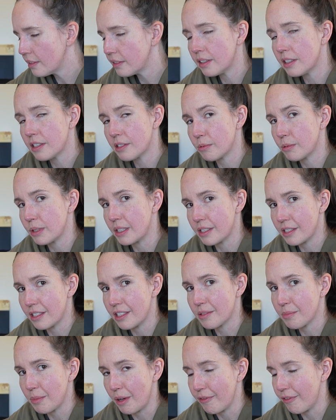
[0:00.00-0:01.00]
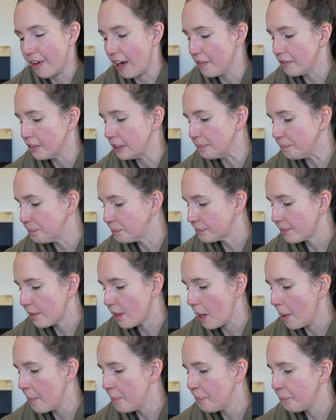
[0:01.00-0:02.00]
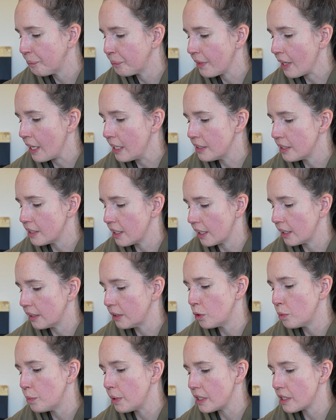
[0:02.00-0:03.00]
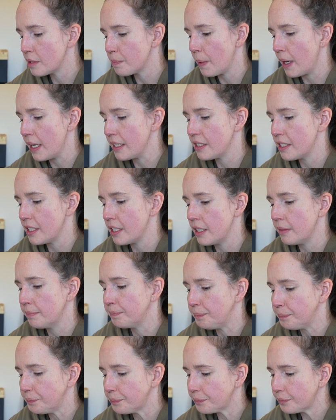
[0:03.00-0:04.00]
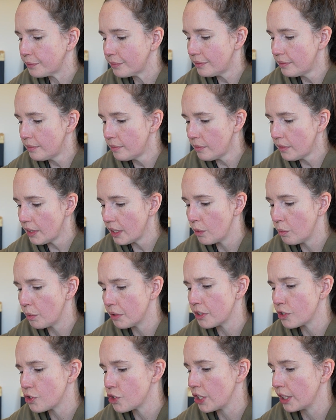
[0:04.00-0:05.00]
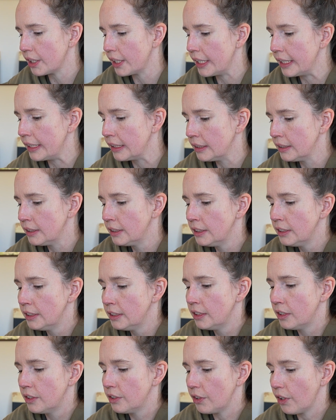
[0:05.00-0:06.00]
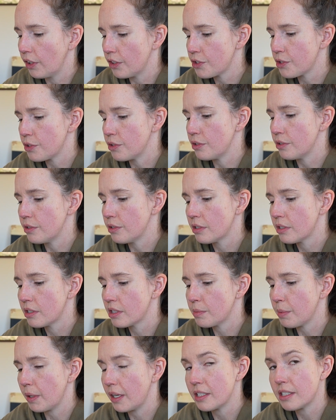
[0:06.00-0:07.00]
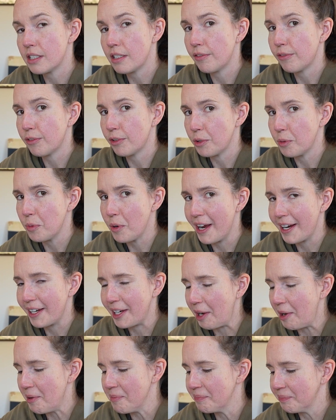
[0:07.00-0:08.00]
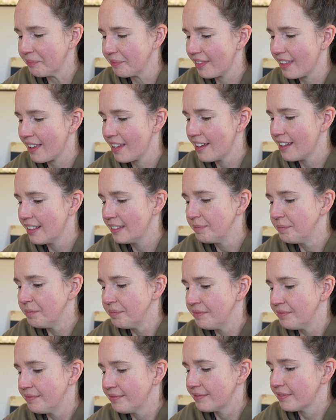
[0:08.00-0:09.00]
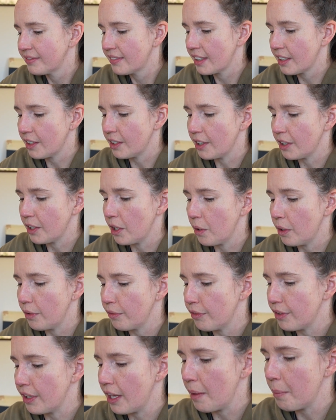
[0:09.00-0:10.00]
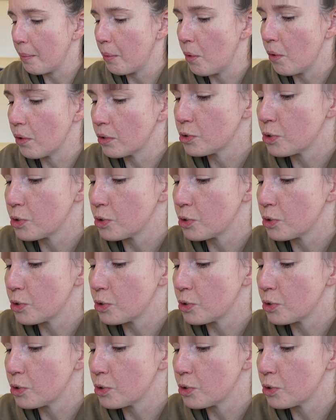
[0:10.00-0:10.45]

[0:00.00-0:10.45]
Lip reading: There's a reason it's my favourite. Like a little bit spicy with the chili, not too spicy for a white girl. Gotta go in for that pork